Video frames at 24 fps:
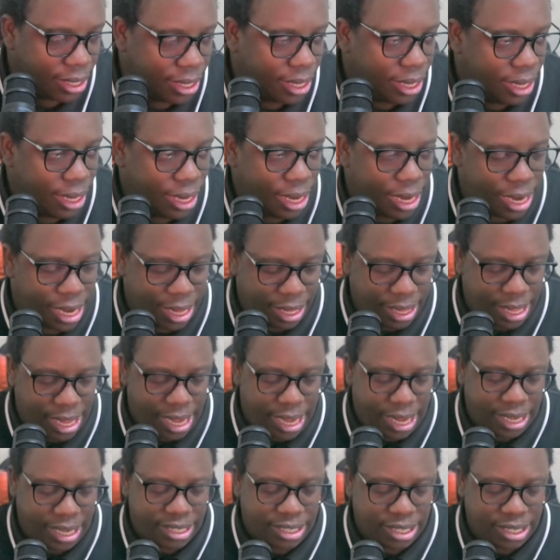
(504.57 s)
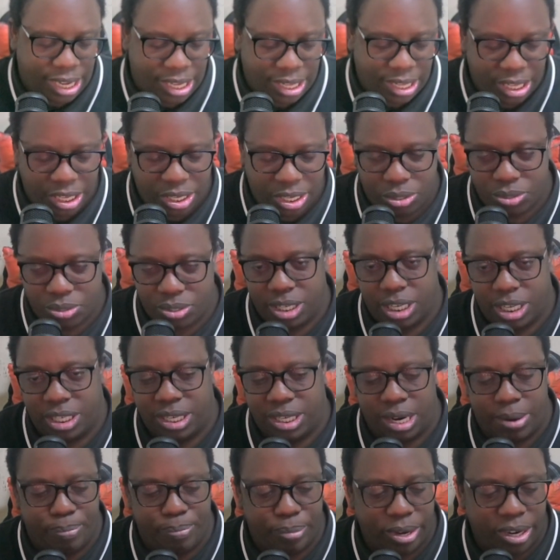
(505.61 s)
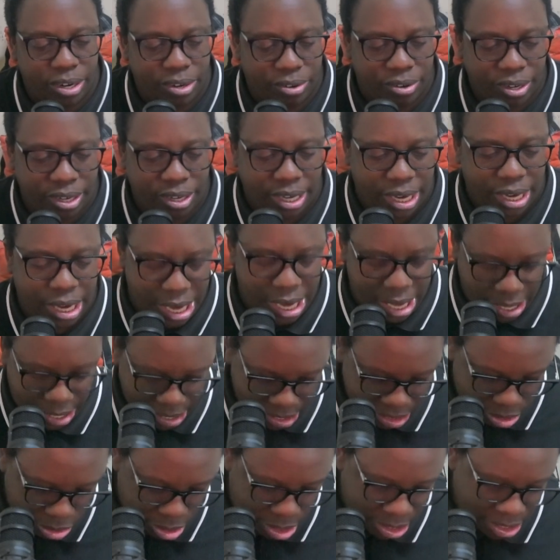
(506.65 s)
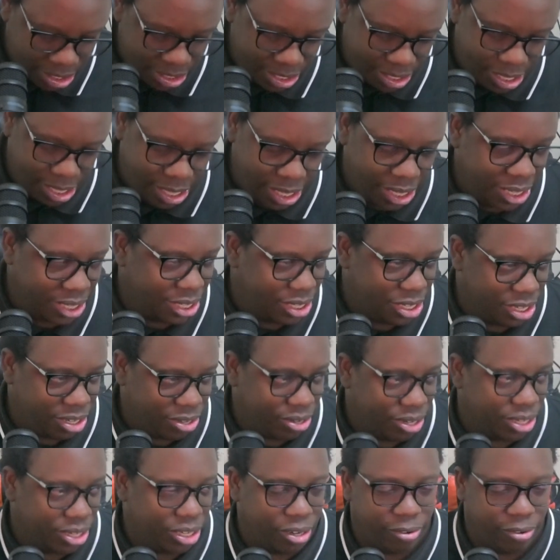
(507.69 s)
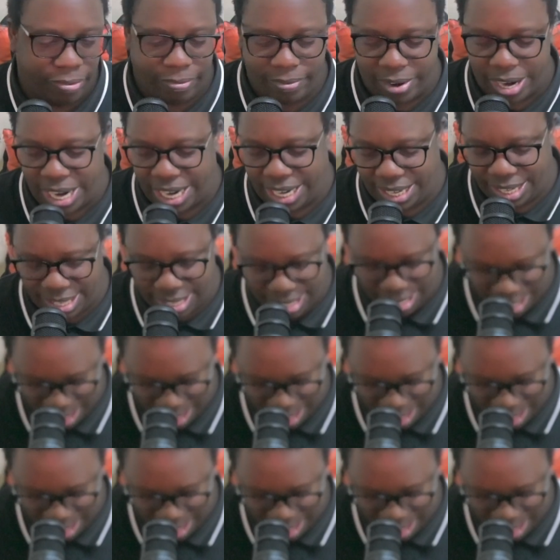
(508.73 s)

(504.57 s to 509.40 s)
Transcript: the L-Star, they use the champagne ring, and this one is an integrated flight.